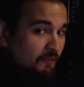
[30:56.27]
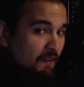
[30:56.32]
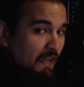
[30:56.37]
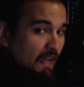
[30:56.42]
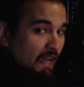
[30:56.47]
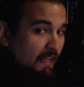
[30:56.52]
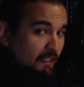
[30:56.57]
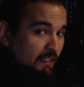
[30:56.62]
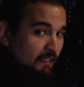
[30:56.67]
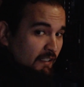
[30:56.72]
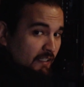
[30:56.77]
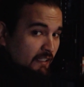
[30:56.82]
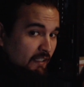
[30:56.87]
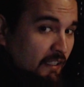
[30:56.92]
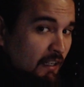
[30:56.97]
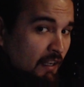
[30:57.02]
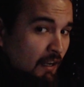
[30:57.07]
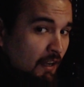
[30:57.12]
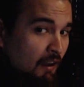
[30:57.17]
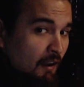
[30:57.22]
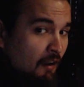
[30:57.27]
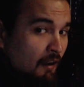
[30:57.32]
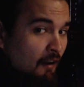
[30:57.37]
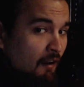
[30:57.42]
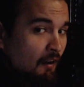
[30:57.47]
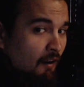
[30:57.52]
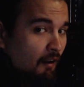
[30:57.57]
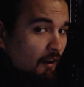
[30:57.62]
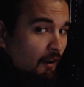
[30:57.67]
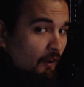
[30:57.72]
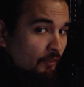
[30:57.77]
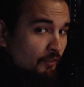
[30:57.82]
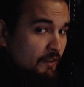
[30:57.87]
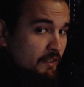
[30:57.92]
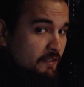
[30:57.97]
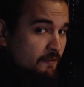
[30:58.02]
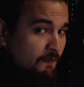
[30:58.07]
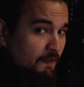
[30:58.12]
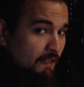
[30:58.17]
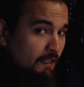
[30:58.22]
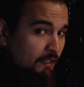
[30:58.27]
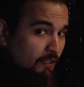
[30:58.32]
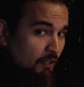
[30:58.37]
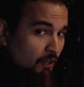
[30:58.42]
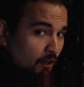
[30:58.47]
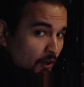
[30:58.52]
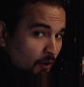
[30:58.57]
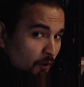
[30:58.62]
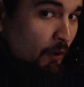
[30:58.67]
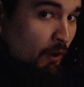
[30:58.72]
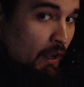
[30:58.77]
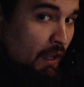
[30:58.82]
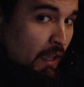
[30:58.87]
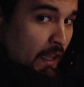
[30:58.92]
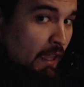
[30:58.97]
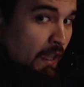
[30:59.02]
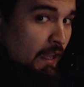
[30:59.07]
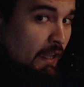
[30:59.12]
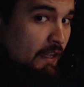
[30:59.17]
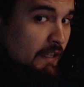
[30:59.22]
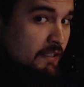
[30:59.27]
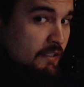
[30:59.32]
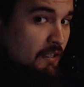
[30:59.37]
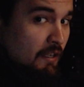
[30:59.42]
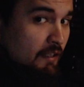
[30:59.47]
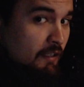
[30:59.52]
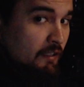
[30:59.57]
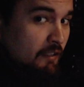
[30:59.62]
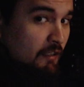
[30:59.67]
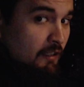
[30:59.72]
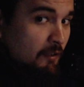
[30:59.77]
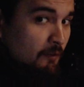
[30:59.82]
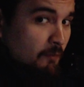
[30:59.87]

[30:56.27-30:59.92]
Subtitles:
editing on this video is gonna give